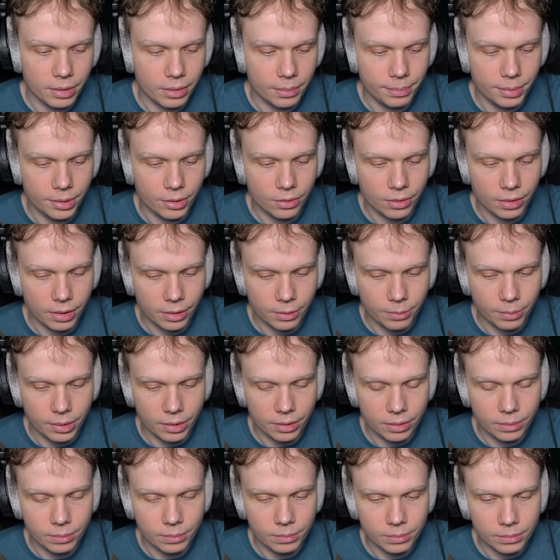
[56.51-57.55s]
computer like
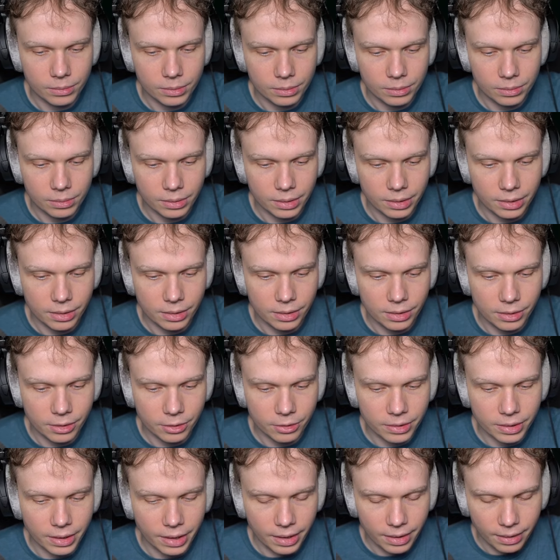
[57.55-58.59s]
what? like a
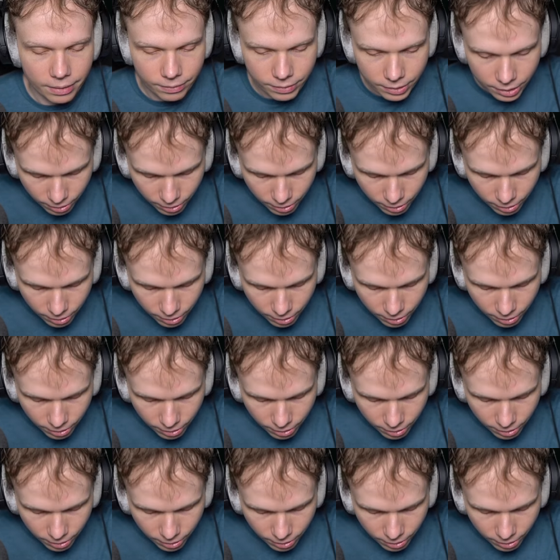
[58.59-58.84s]
year and a half